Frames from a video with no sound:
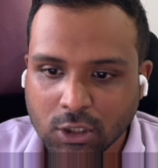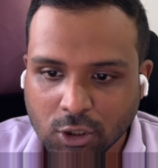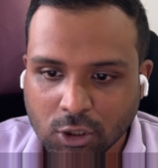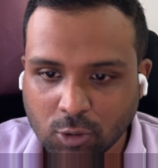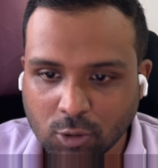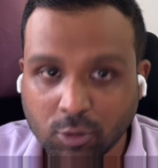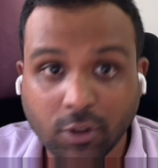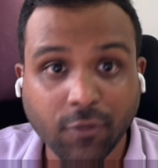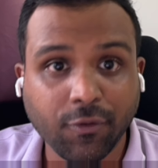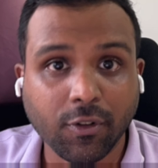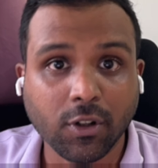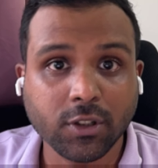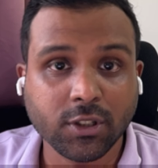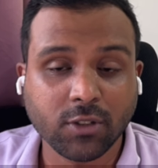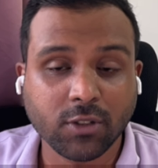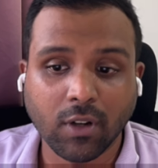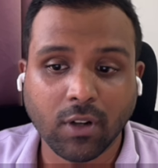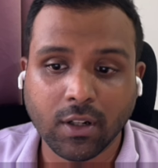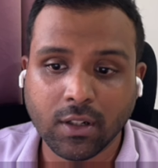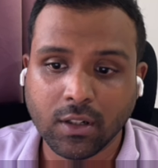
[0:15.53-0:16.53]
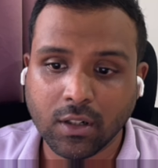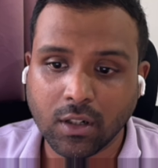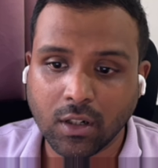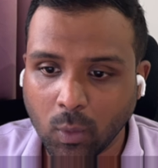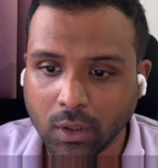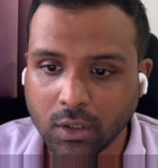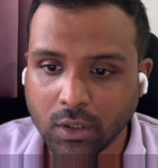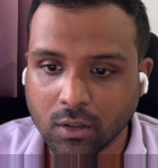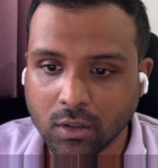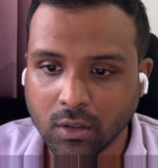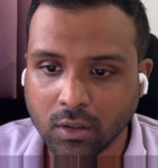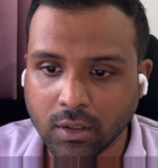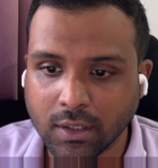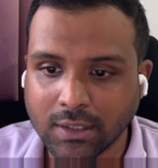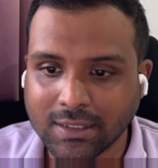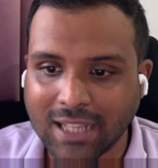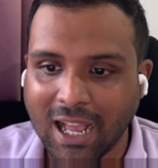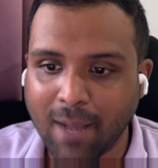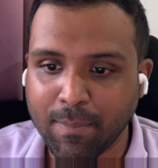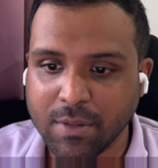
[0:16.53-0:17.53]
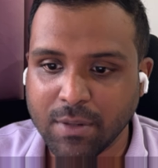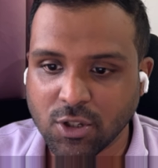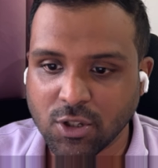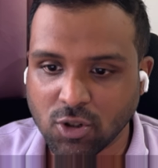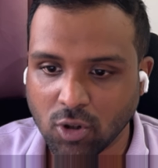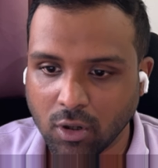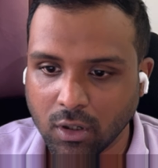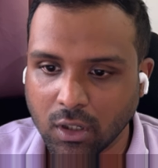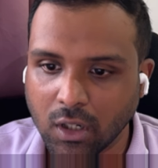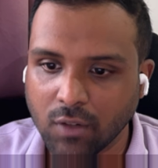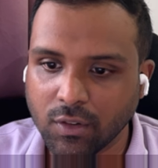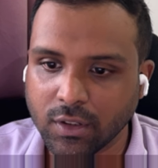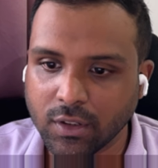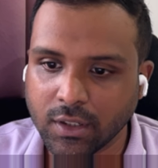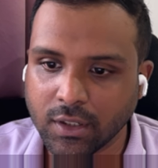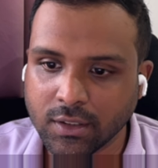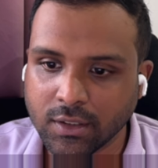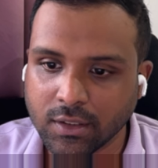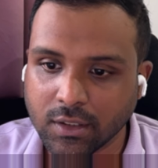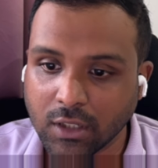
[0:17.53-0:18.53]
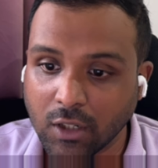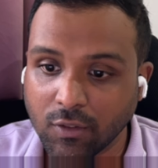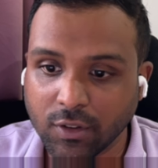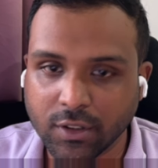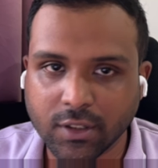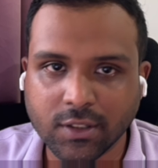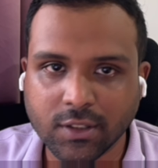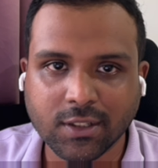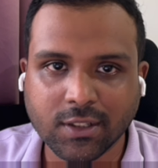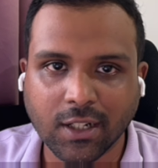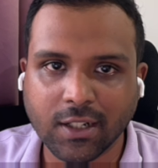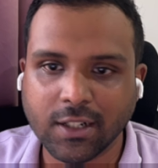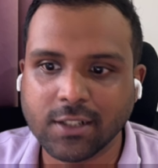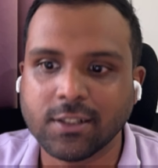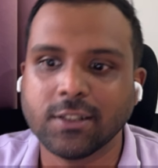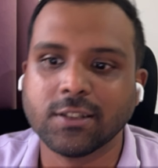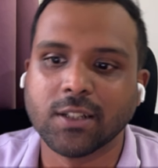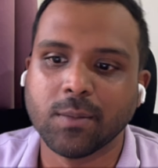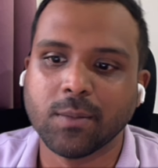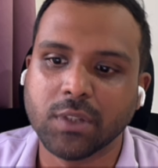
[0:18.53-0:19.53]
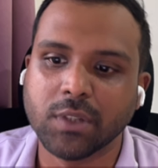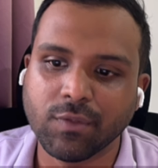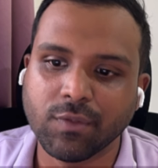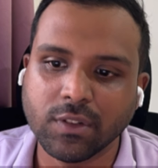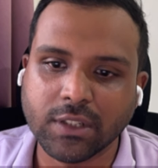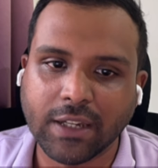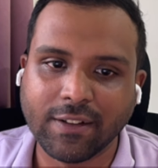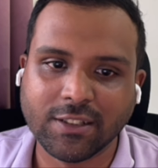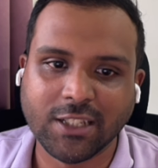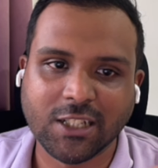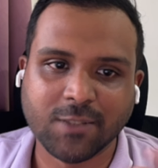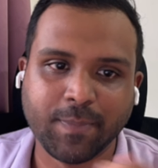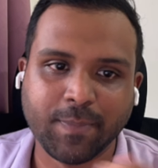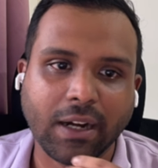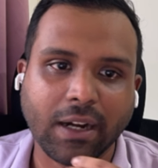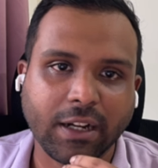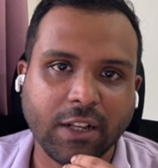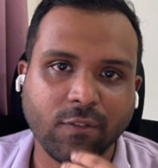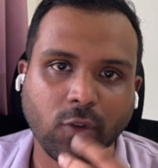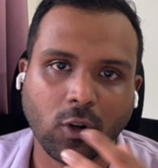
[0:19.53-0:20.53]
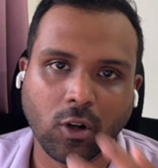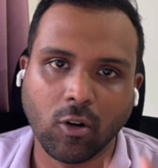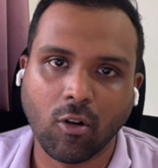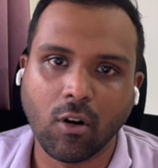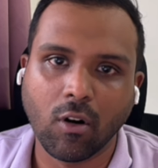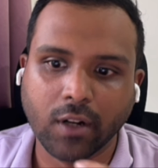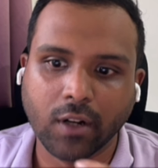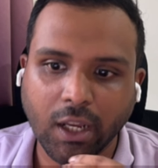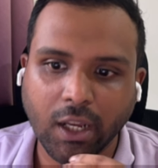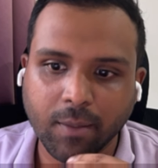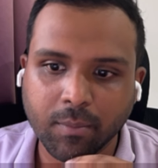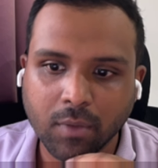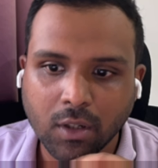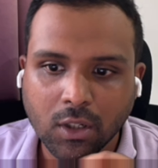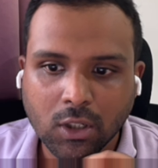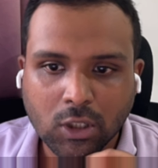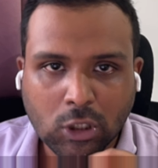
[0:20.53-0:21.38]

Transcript: So the first one over here is app install governance, and this is something which I was expecting for a long time.